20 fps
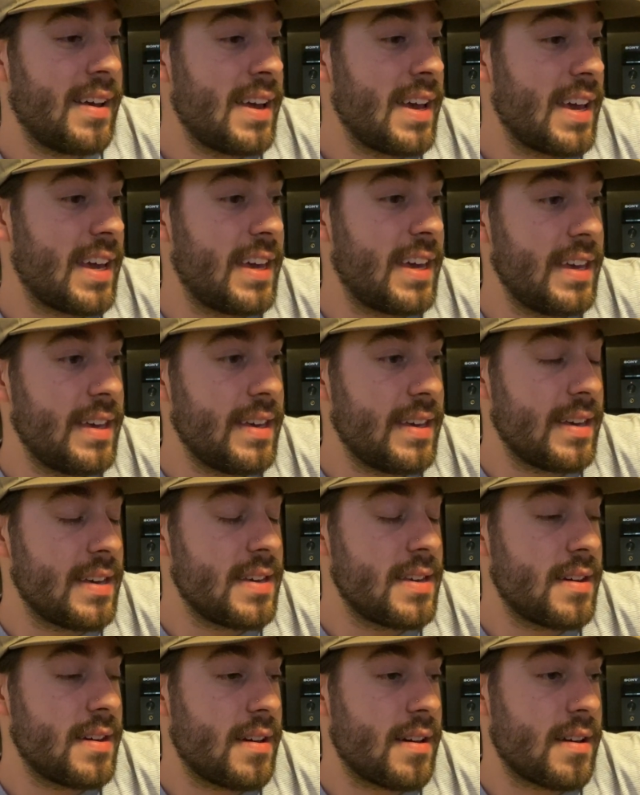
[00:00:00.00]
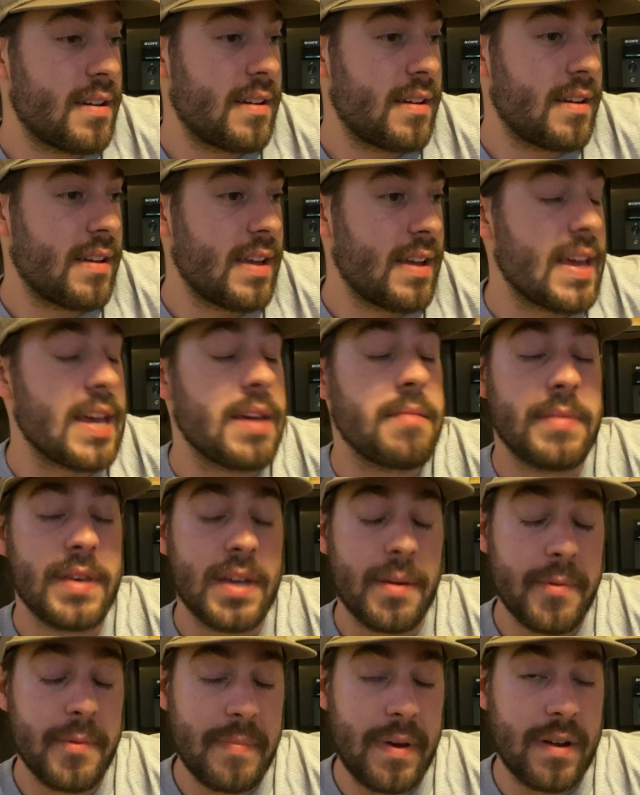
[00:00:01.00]
He hit me
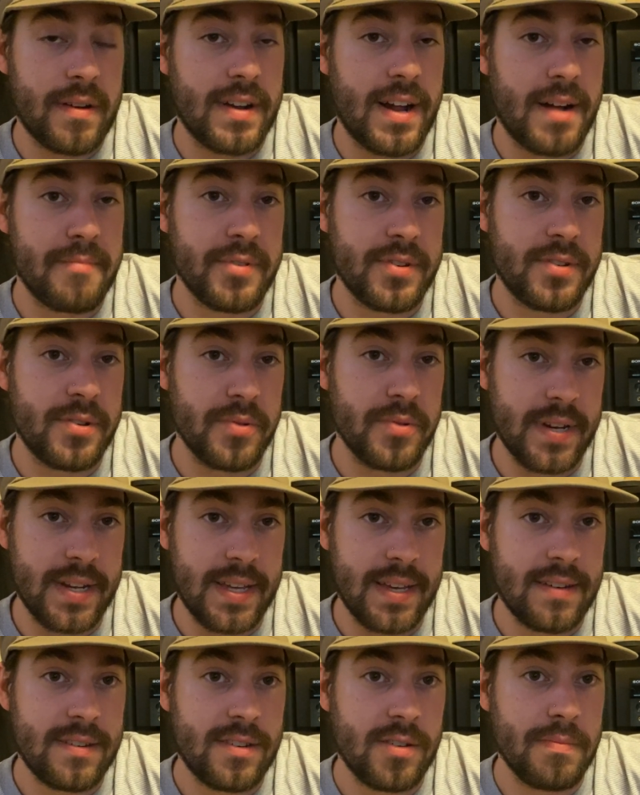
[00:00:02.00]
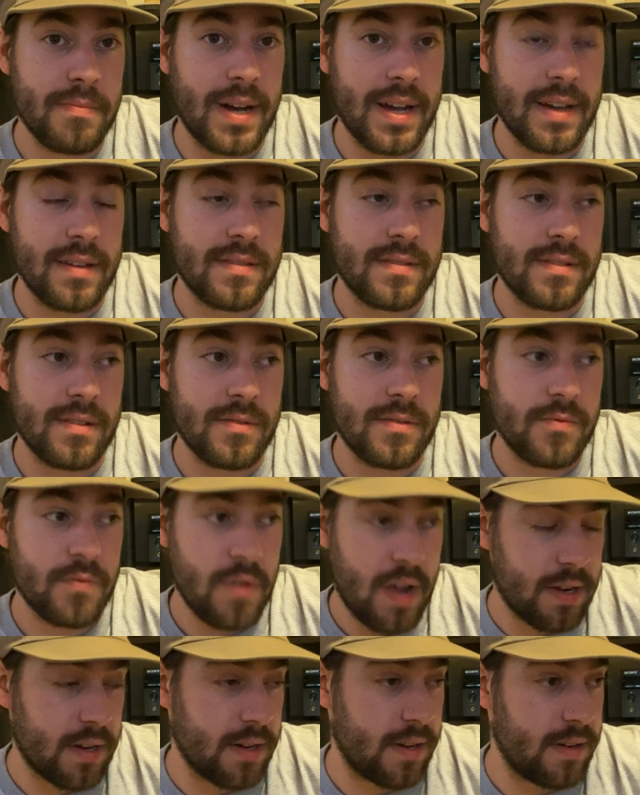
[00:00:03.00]
up about an opportunity to buy a certain
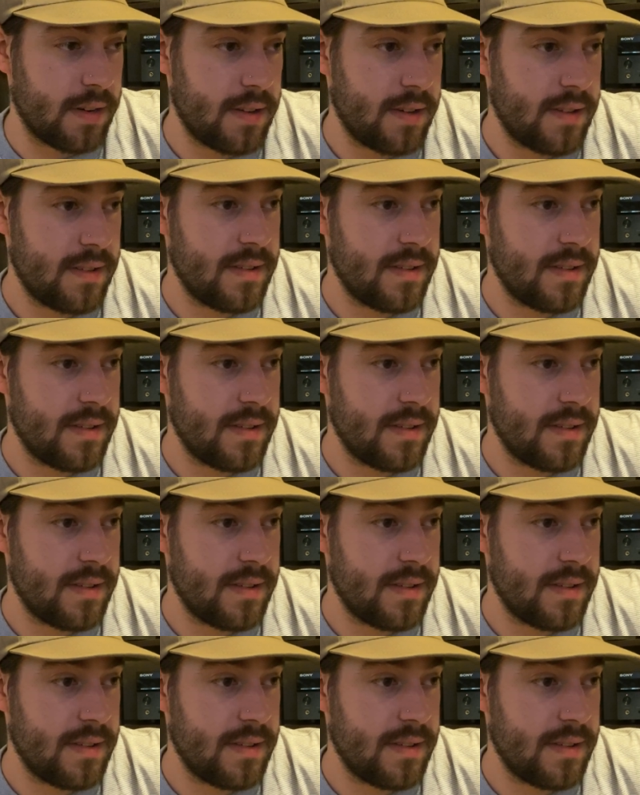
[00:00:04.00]
record